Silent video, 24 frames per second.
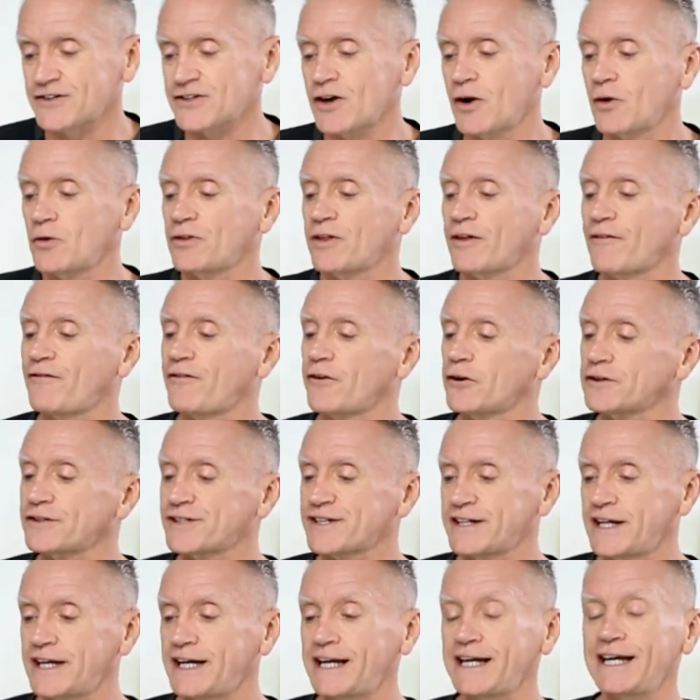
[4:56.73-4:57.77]
So the
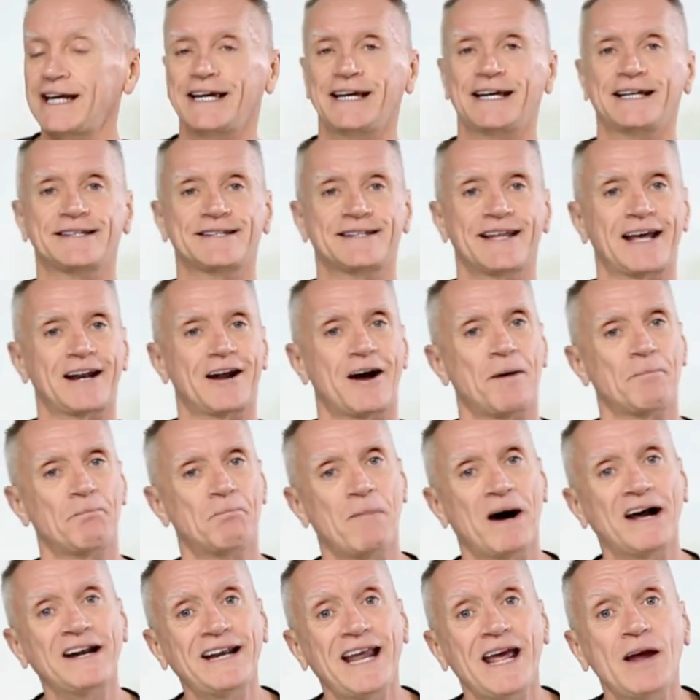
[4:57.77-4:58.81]
first thing is that
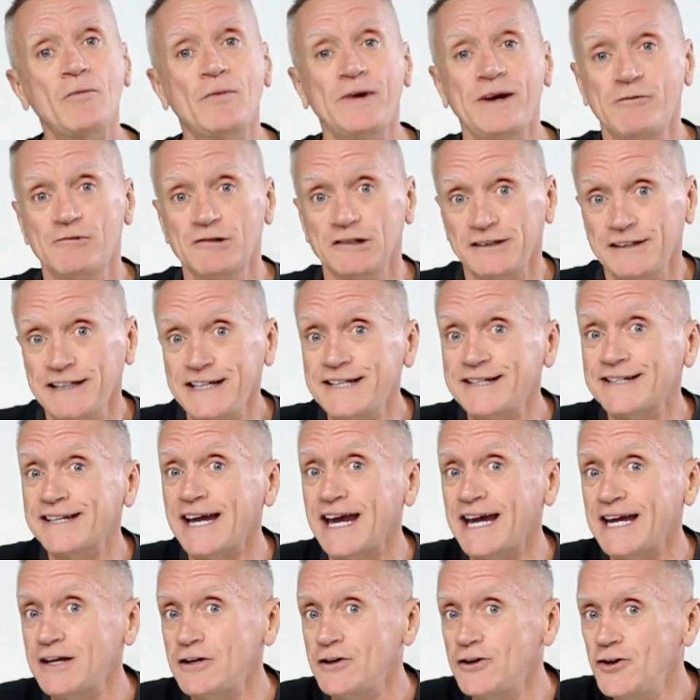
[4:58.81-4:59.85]
on Monday we released
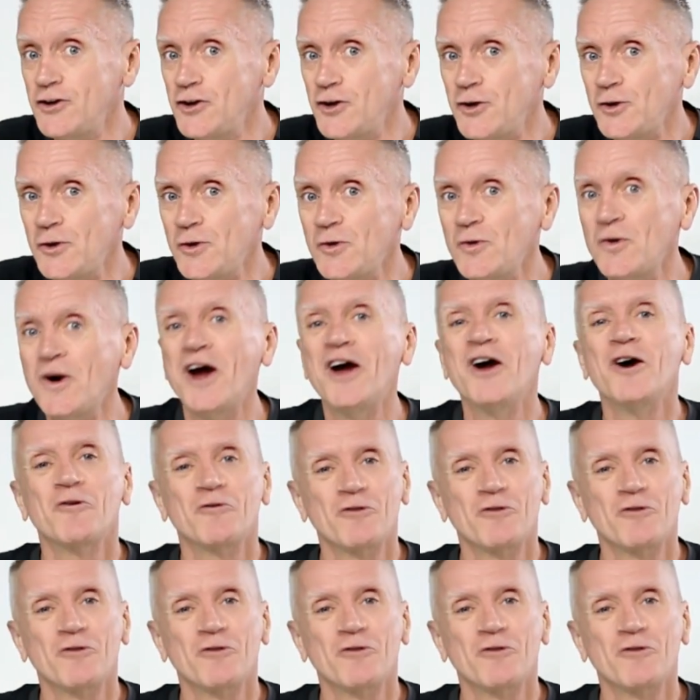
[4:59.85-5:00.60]
a new